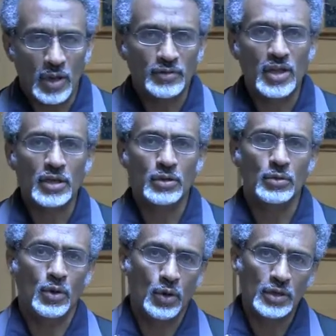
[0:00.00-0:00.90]
As I
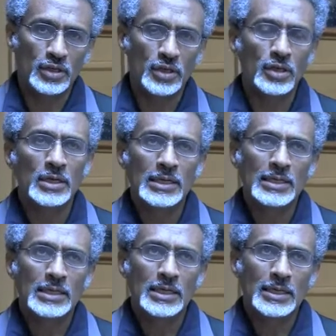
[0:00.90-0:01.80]
grew older,
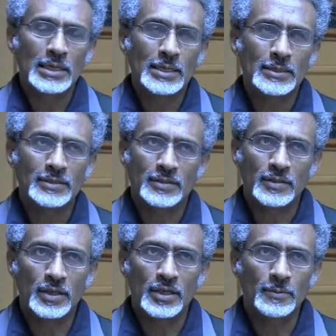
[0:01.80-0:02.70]

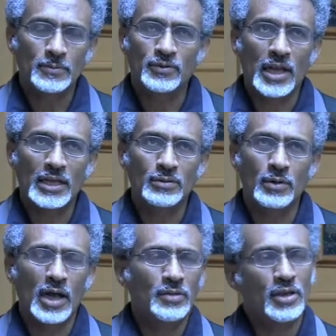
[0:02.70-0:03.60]
it's sad.
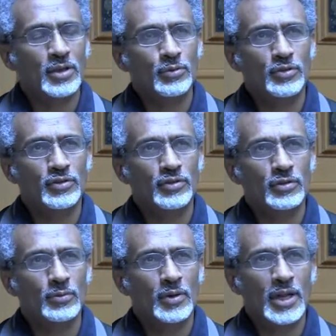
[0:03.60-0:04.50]
Well, I think it was
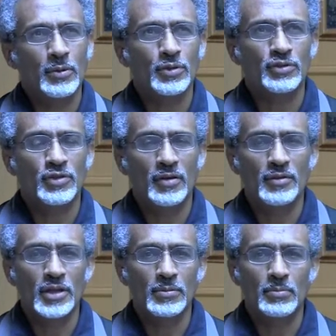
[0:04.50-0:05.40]
when I was
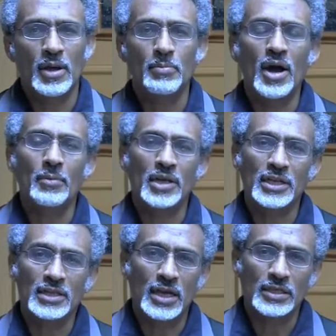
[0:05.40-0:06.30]
7, my mom
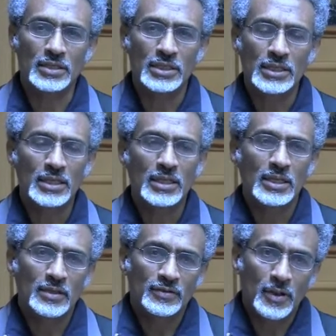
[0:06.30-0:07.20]
and dad
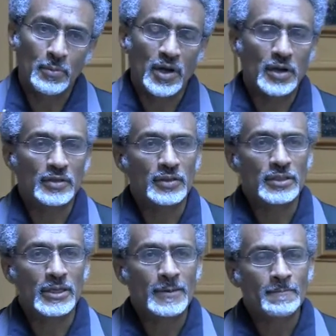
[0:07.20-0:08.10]

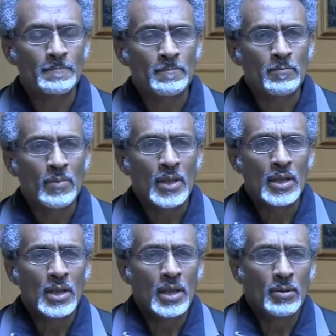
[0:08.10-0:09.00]
separated.
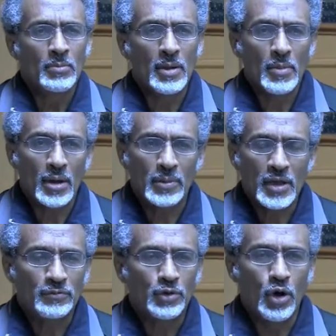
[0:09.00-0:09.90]
My mom
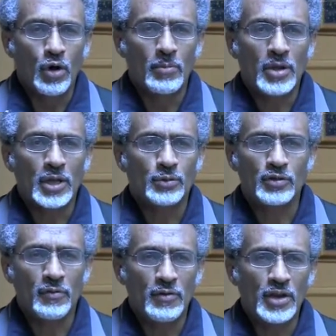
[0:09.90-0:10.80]
left home. It
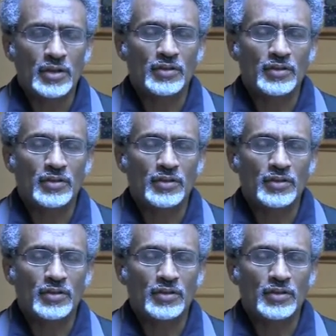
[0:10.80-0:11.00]
was a very